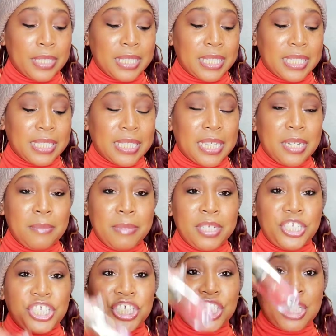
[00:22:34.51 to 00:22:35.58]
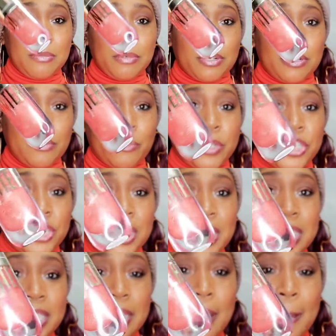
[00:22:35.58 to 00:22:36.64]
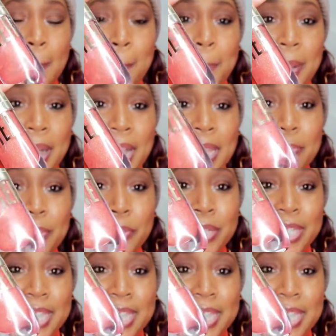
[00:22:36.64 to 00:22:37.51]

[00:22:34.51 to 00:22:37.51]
Cinnamon Shimmer, which is by Beauty